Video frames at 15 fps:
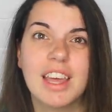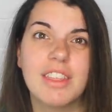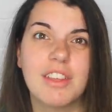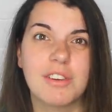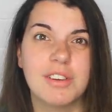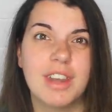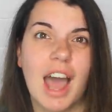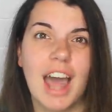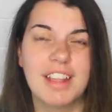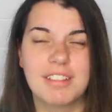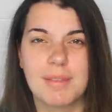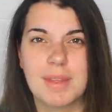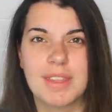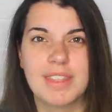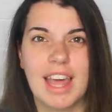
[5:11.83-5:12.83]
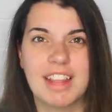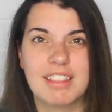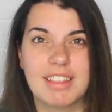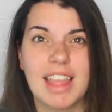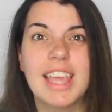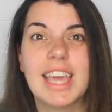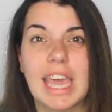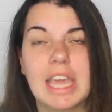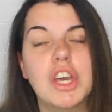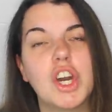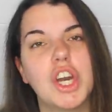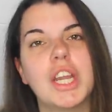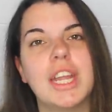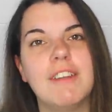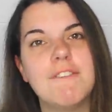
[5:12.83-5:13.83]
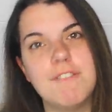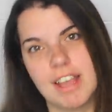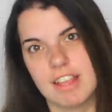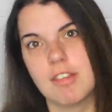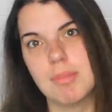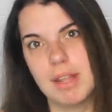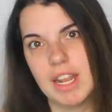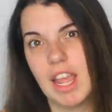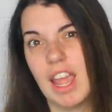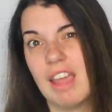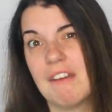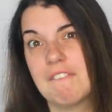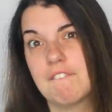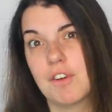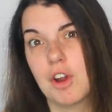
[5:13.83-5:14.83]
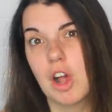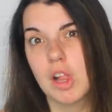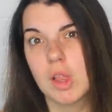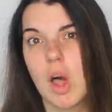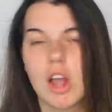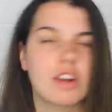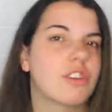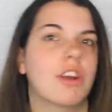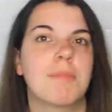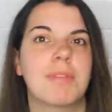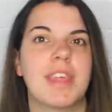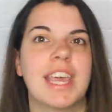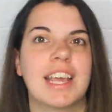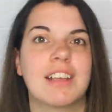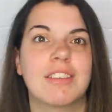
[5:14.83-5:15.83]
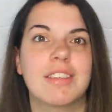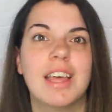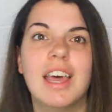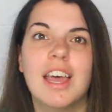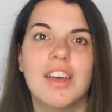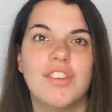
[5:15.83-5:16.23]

They're not something that's like a good investment for long-term things.